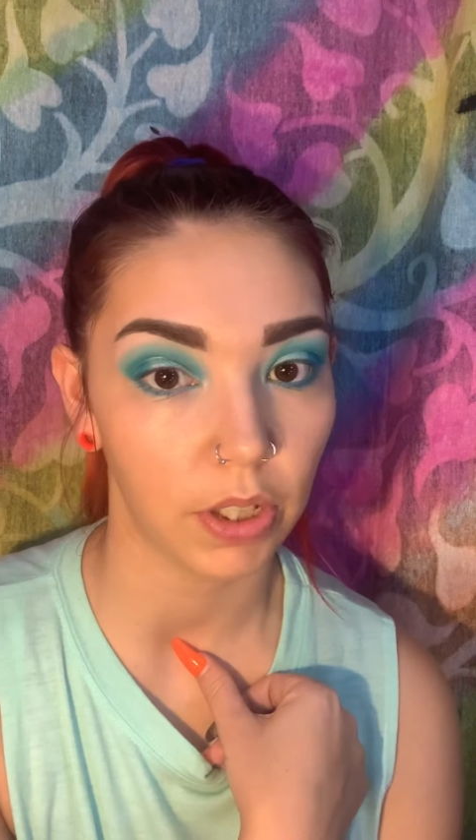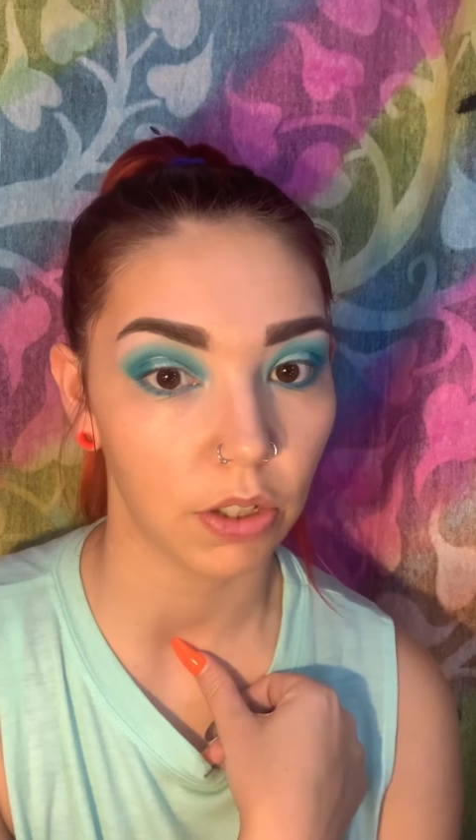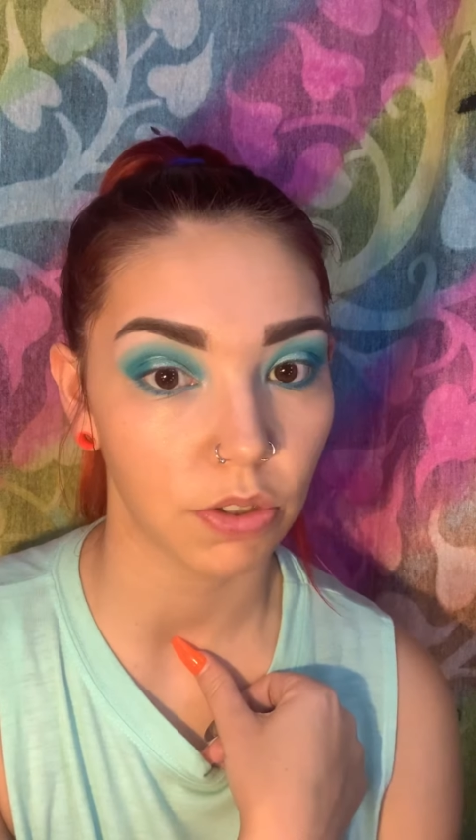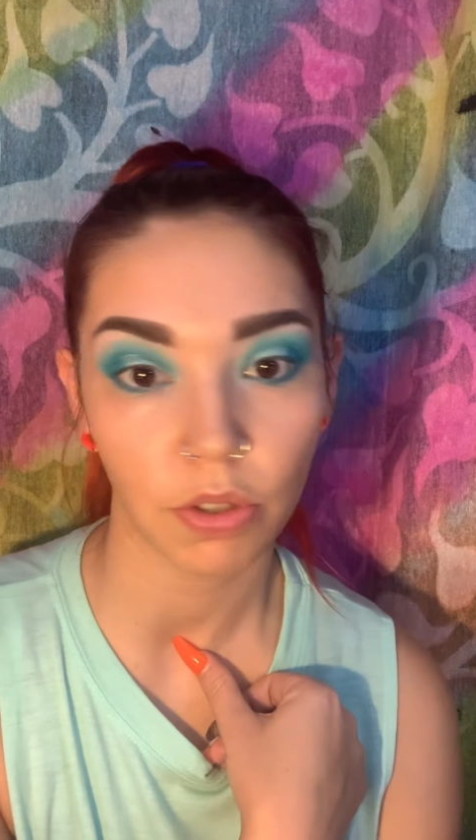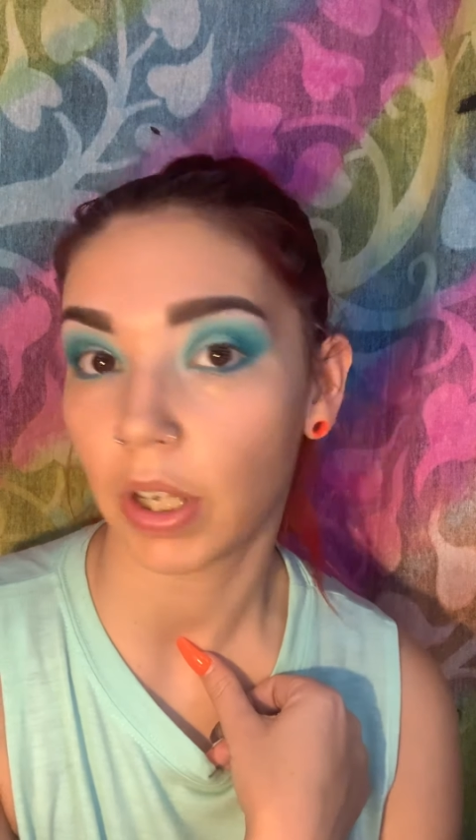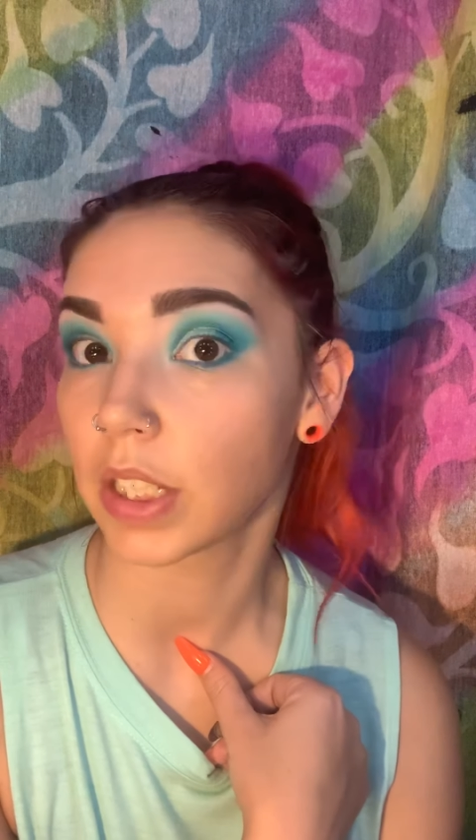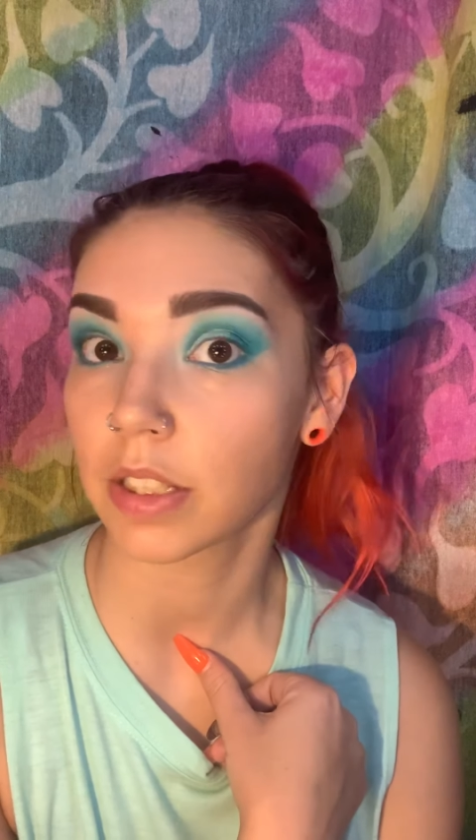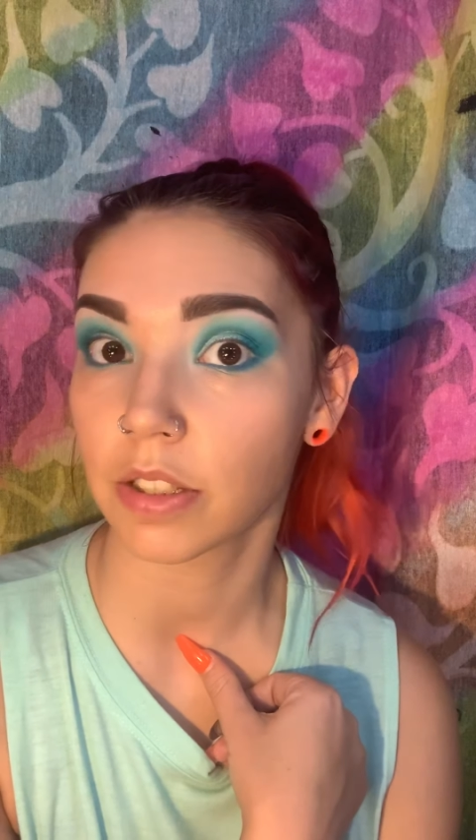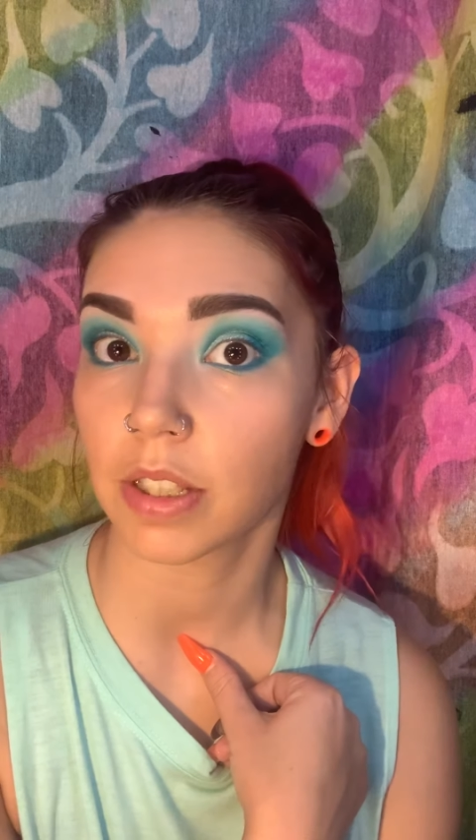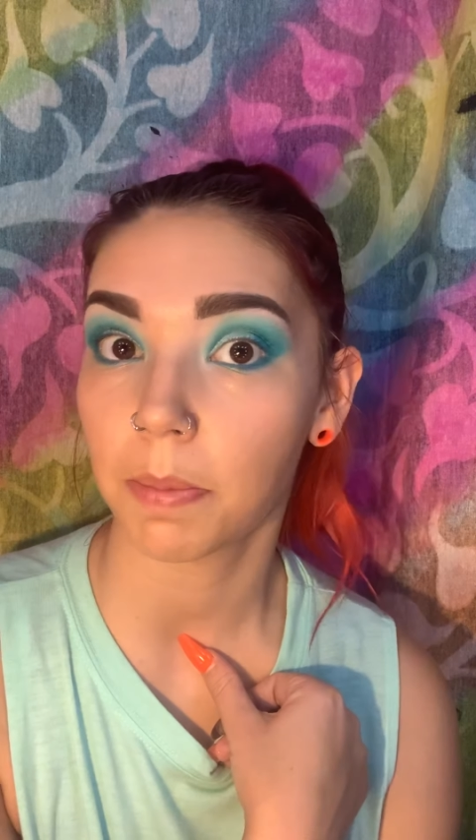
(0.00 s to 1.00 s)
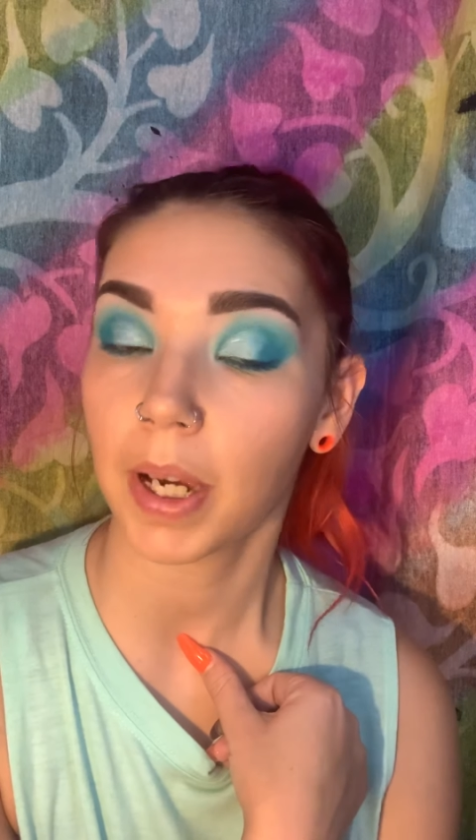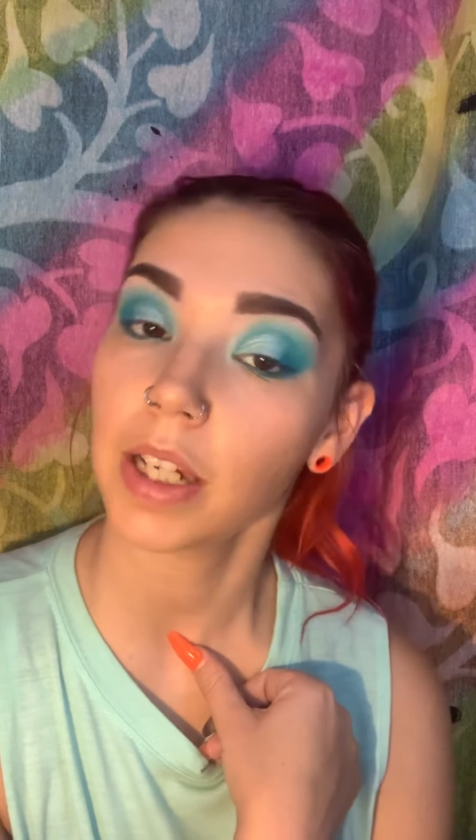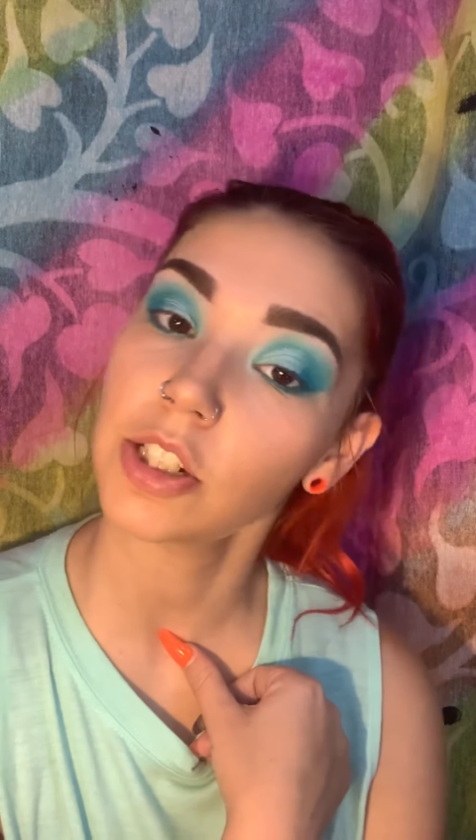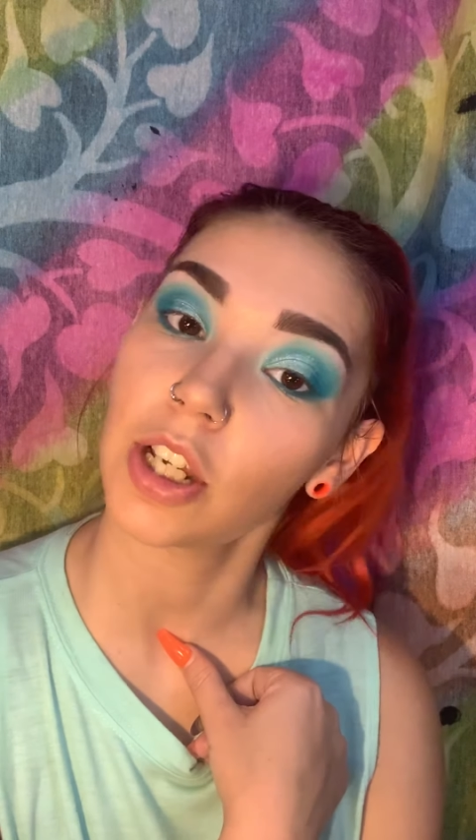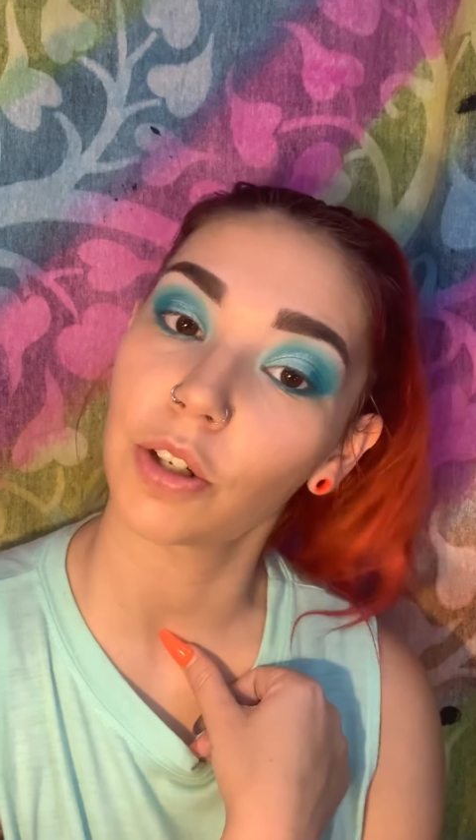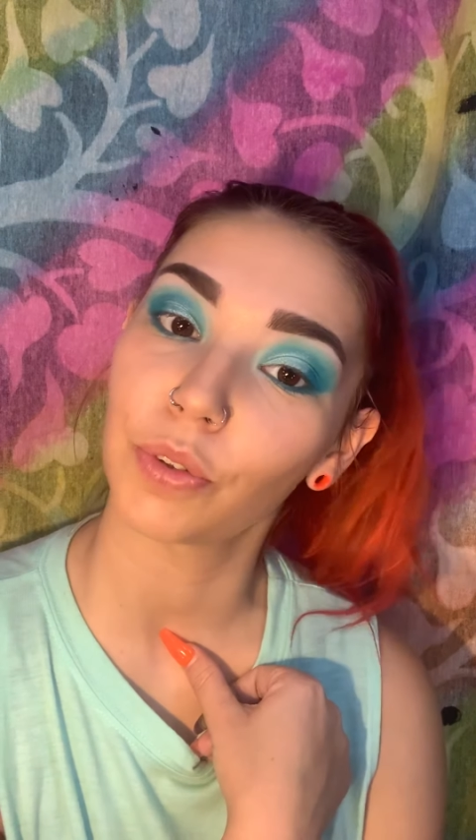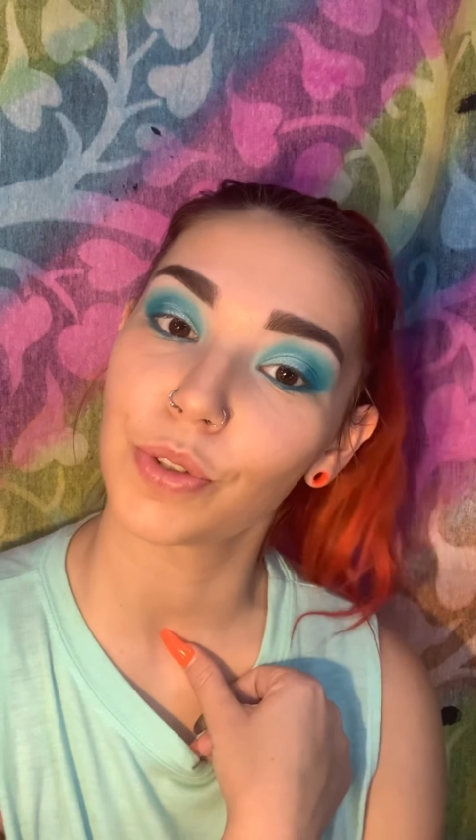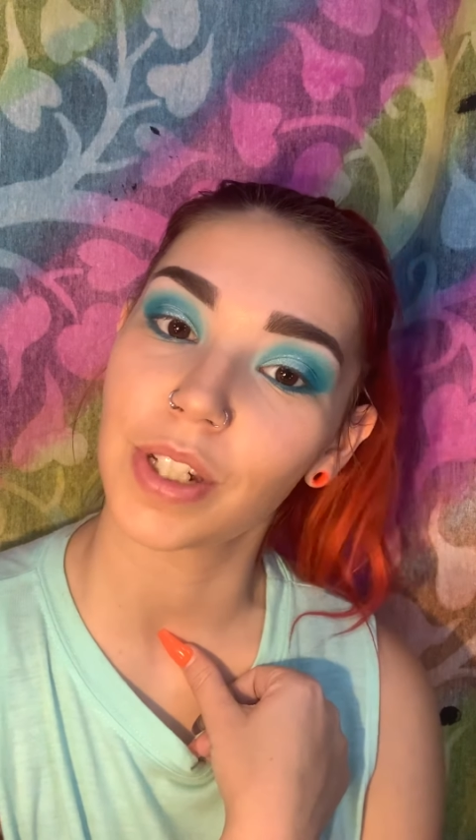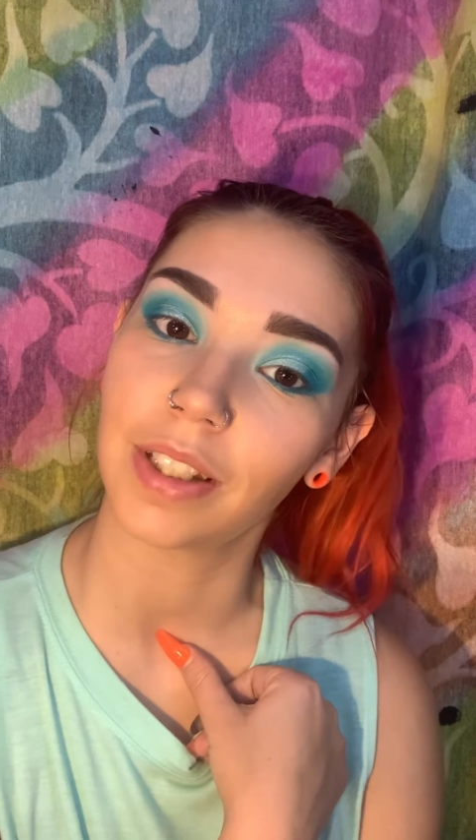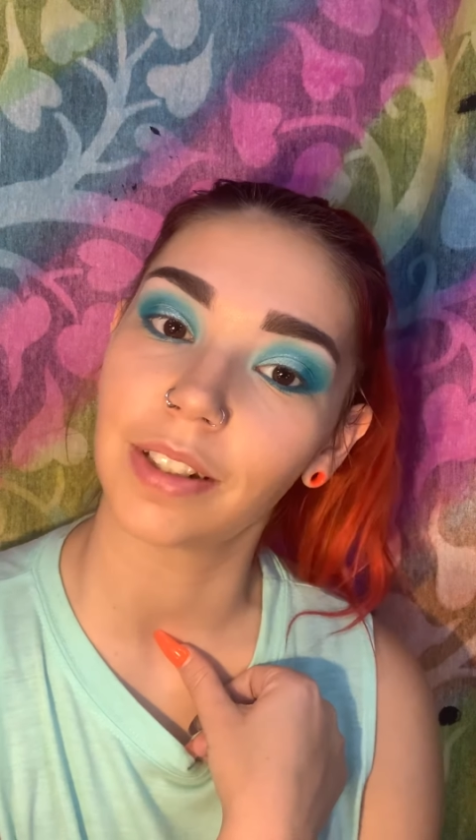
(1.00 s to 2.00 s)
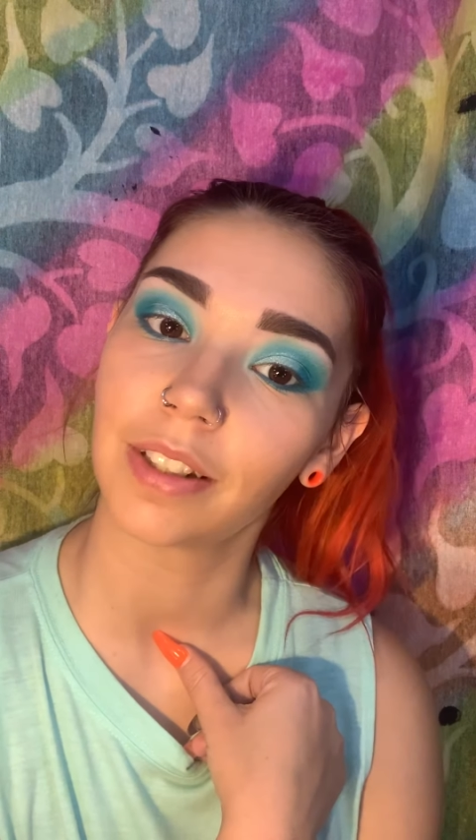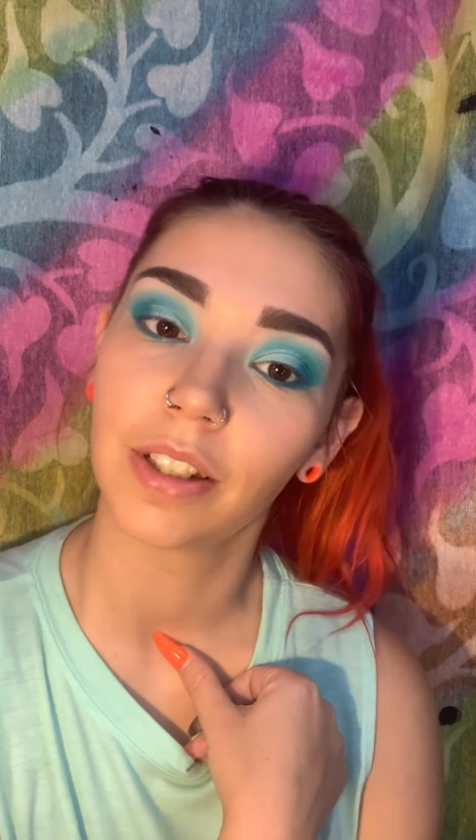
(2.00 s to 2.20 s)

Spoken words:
video so you guys could see my eyeshadow routine.